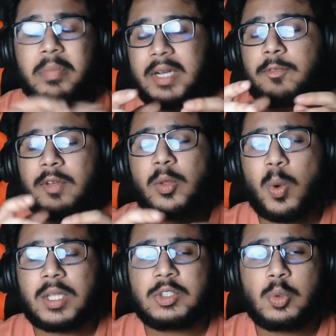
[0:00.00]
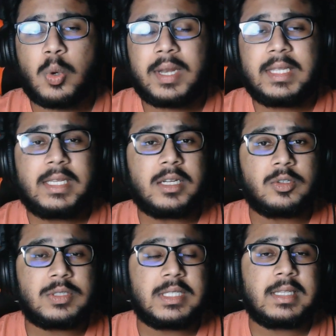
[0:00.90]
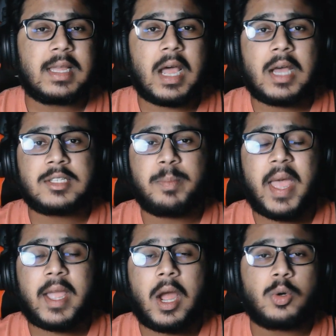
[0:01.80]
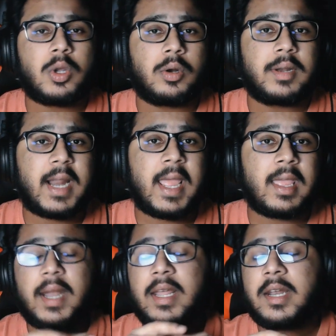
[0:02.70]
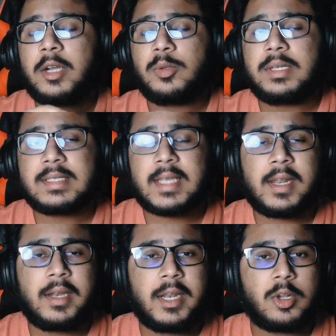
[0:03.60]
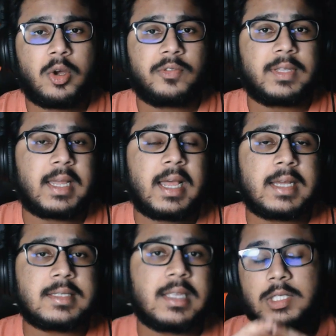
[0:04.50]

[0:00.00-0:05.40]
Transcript: But for the ones who are eager to see the cars back out on track and are into the design and data of the cars,